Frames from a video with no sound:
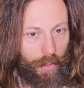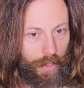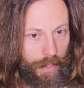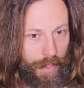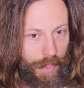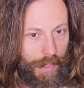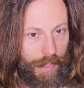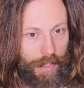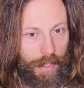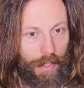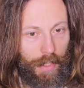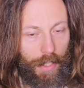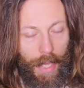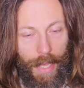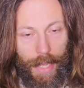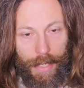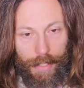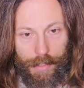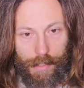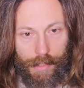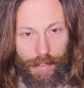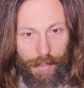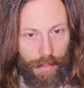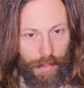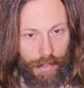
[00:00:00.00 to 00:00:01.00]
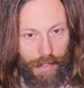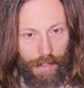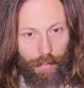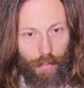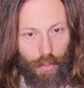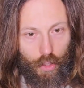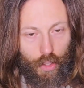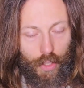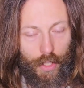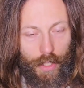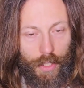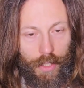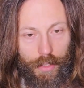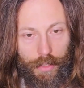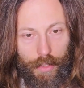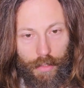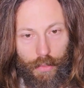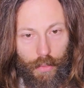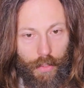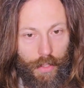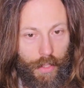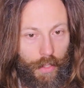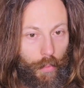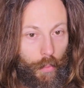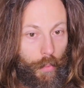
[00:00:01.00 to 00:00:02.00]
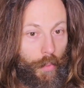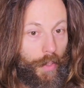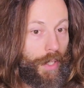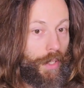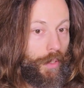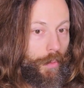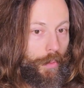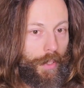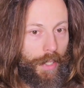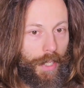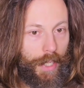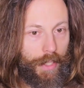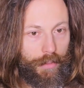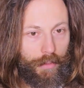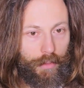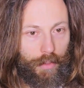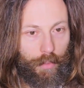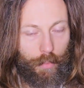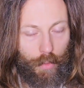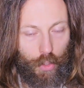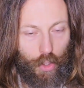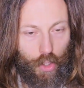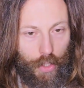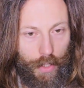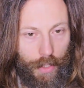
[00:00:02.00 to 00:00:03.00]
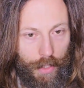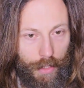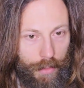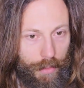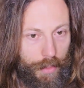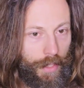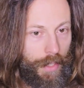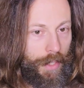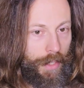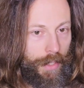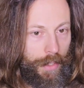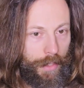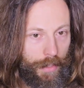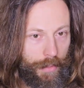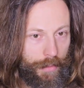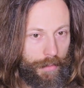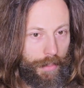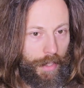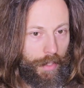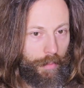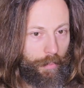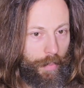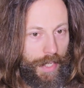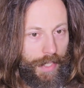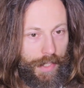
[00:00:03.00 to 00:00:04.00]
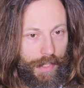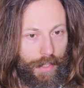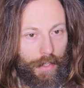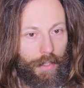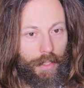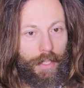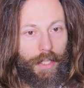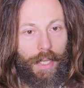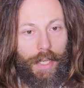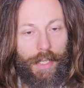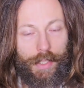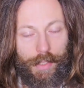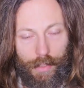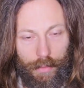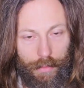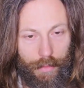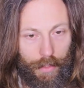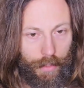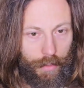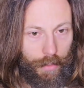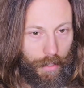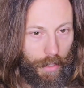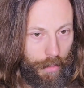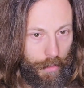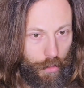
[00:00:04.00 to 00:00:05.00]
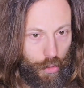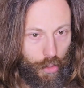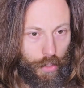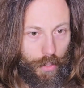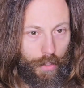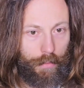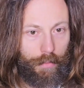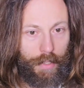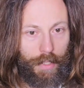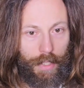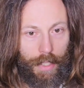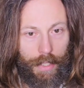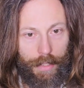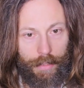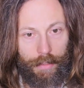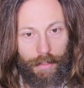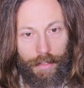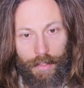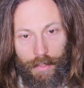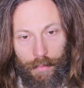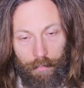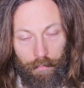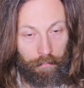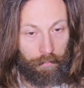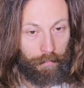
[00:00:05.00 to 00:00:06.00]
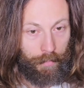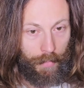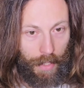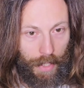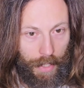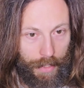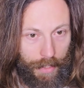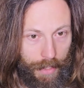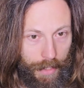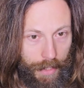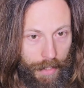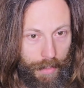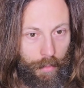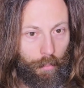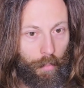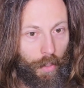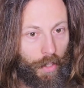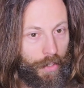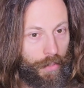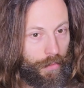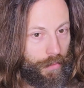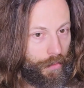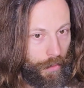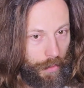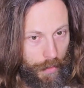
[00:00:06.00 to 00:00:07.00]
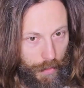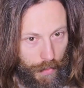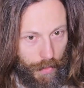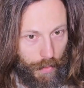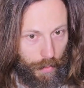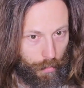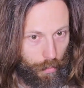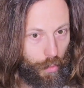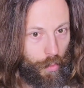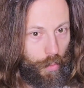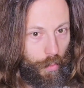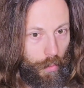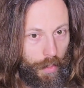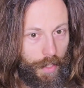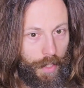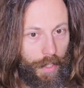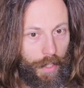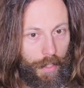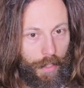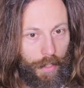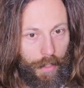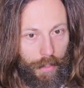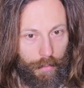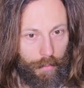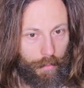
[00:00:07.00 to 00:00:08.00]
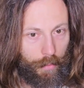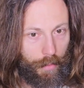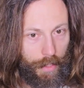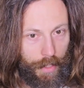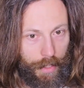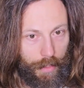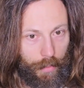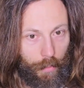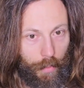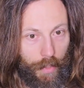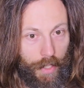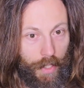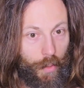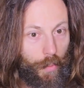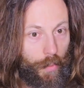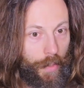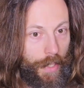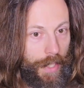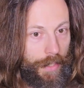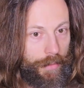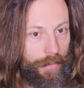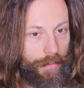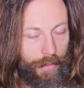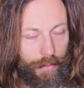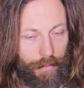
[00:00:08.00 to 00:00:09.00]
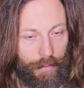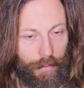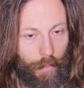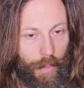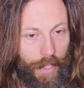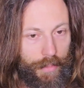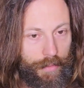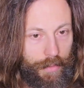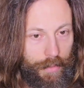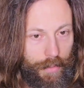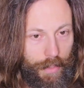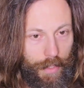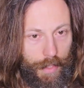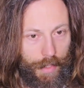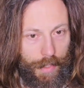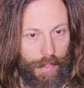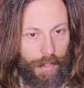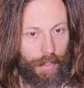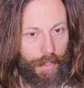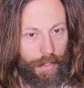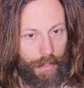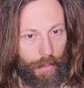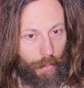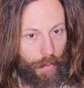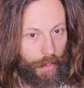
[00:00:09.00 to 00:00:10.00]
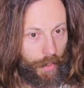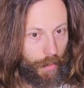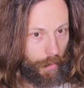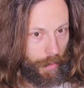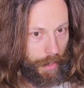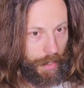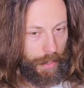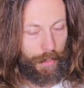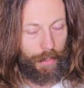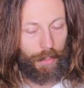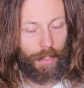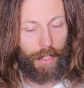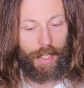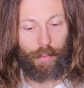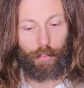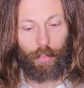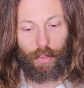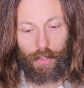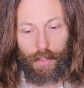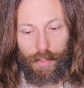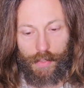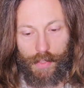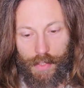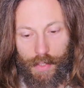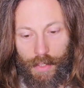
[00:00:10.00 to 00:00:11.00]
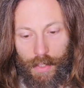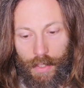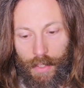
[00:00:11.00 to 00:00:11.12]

it still acts as a machine, and you can recreate the machine that basically has the technology of an eye. Again, monitors truly are like recreated retinas, like recreated eyeballs.